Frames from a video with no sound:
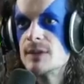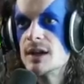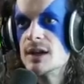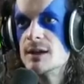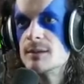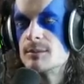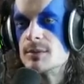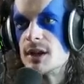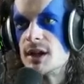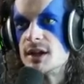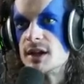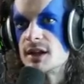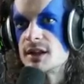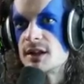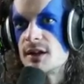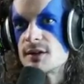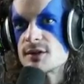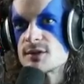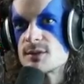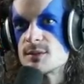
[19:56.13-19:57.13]
Blinding
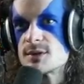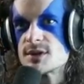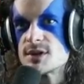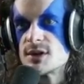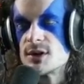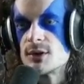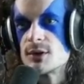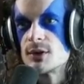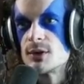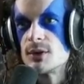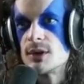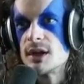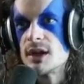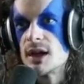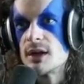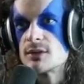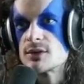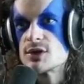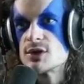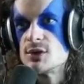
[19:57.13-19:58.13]
clouds from Serral going
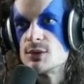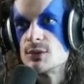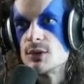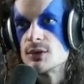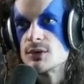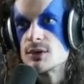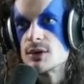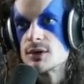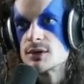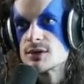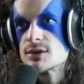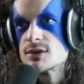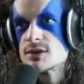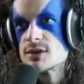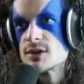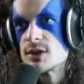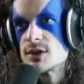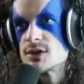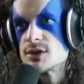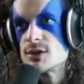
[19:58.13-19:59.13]
out. Two ro
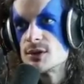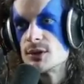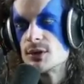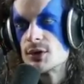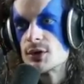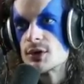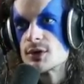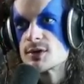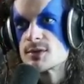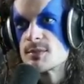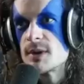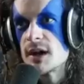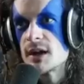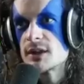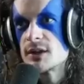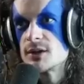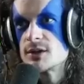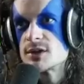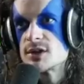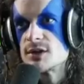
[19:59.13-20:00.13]
sorry, two lurkers back
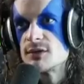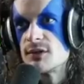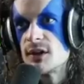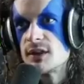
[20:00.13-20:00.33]
there to defend